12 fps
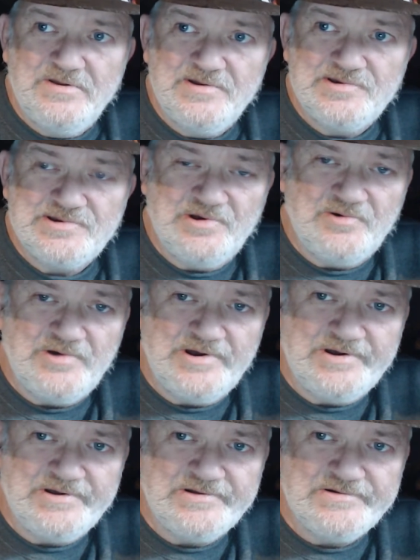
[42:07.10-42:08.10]

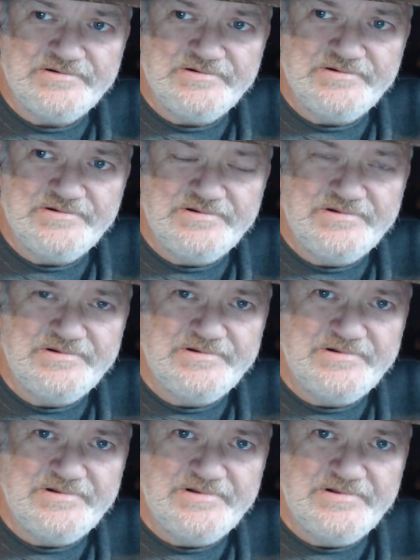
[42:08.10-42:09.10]
So
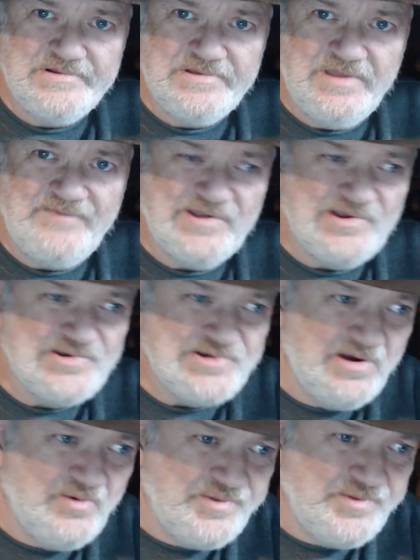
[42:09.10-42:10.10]
if you can share
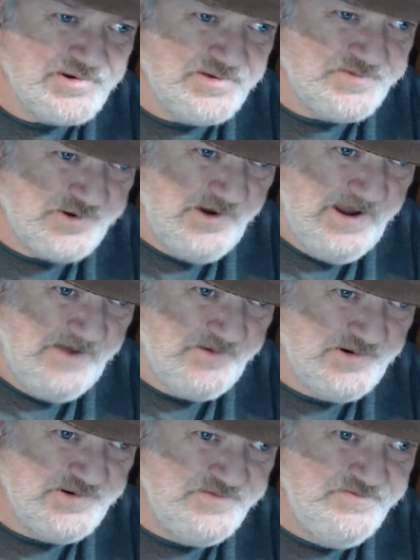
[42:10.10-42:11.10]
it with your
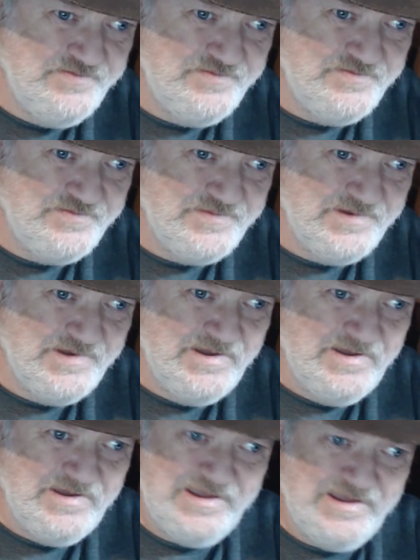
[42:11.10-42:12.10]
subscribers,
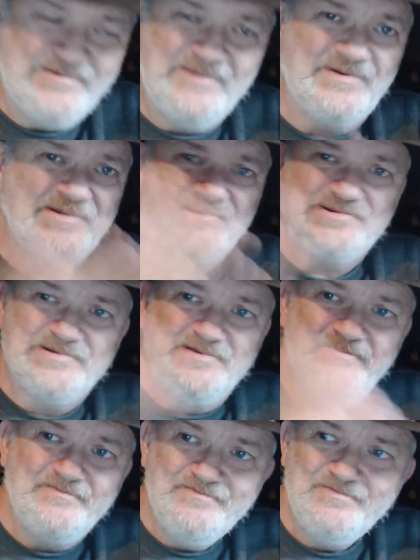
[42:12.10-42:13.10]
even if it's
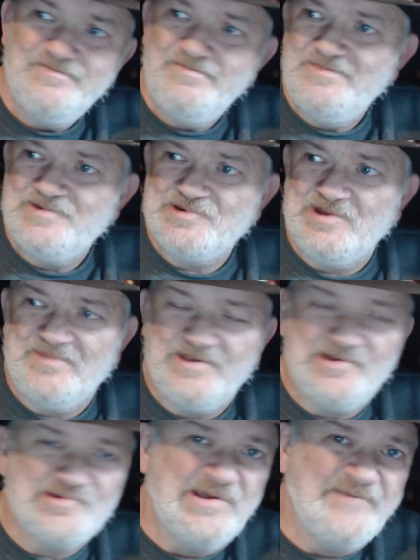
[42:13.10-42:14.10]
something that you
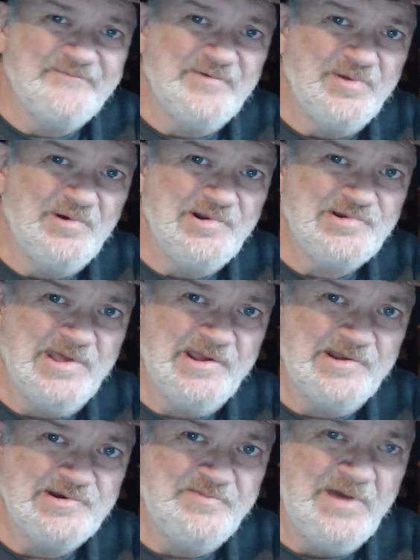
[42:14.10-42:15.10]
say for 30
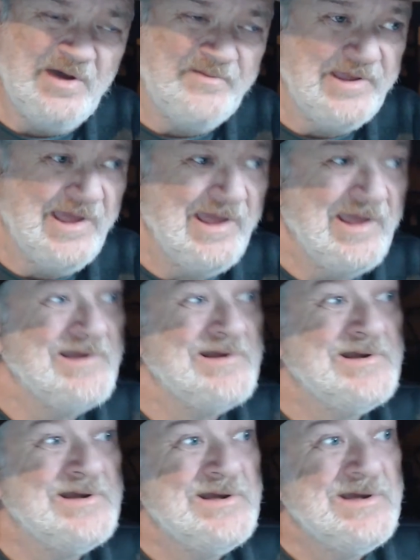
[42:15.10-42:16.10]
seconds about me. Hey,
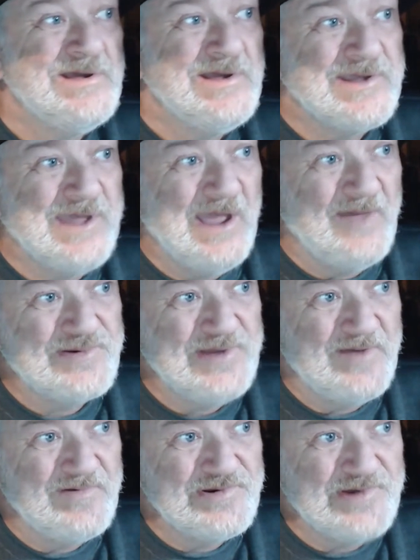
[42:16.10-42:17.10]

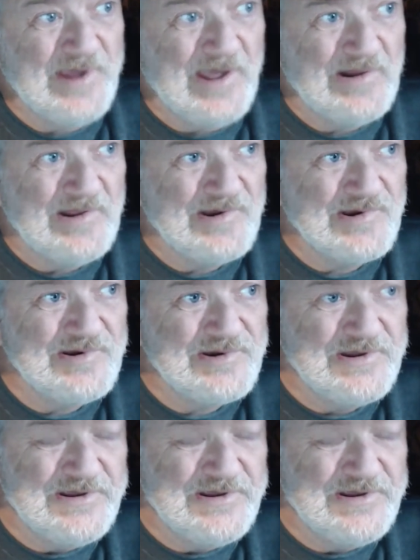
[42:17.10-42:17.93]
CAB7's channel isn't